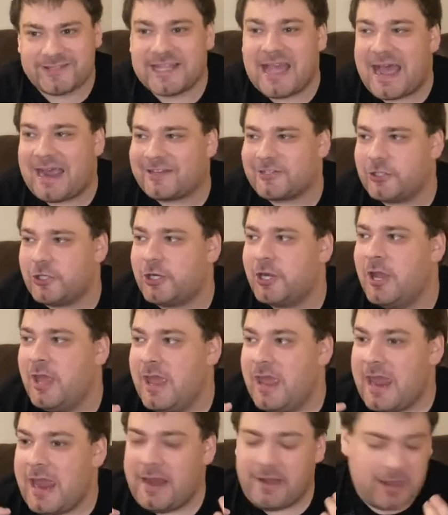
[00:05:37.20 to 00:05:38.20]
actor,
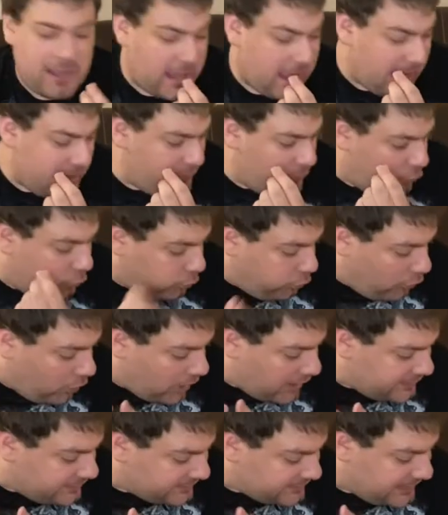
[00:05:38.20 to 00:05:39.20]
and I
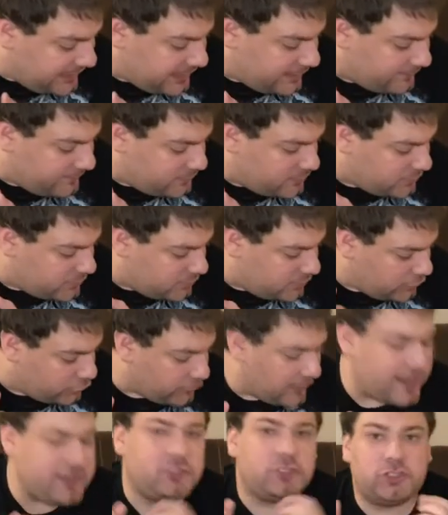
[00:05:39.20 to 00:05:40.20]
want him,
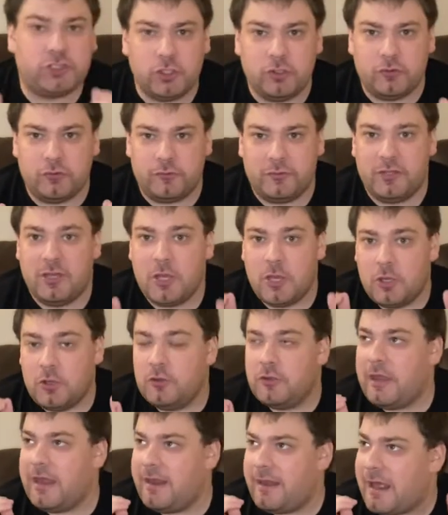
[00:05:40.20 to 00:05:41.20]
Greg Chun,
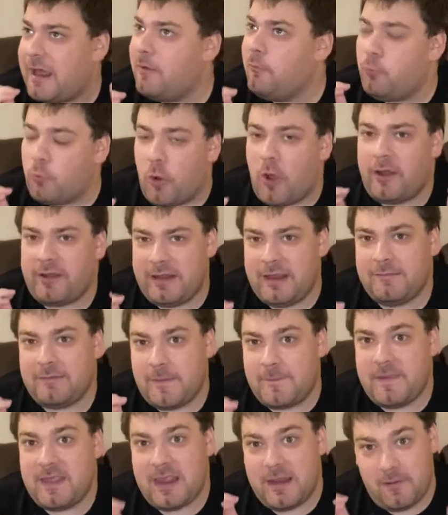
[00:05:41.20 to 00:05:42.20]
and I want him to
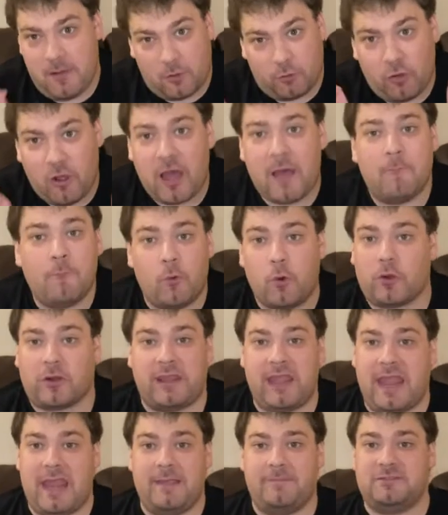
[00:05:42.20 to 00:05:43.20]
be in a lot more
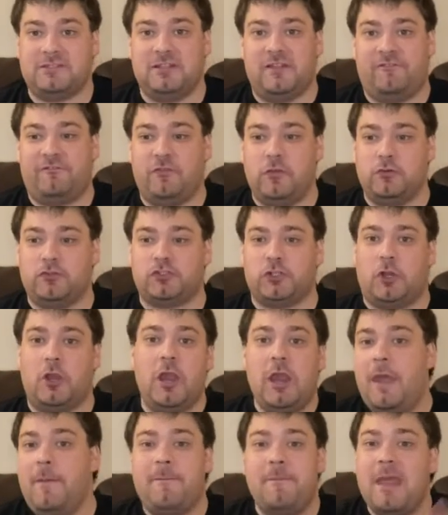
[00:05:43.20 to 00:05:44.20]
games in the future,
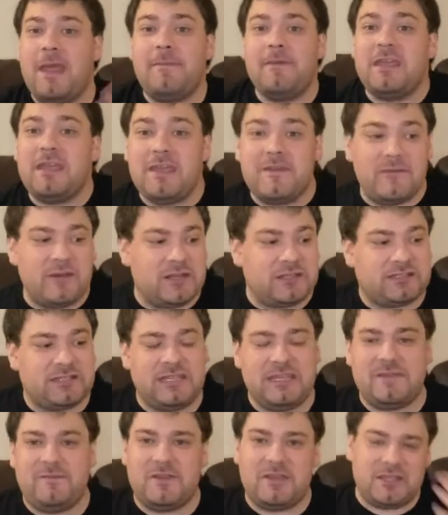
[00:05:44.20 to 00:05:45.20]
and maybe even a
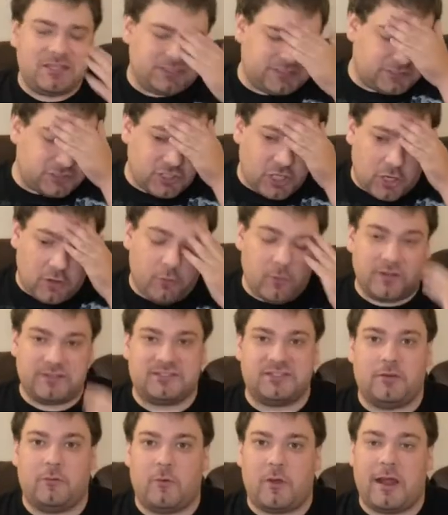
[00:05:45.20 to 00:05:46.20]
TV show once
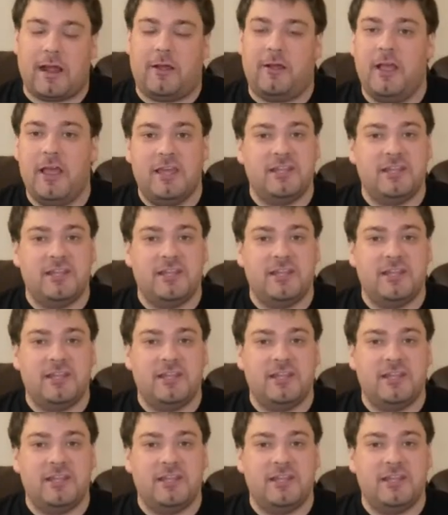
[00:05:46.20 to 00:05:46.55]
in a while.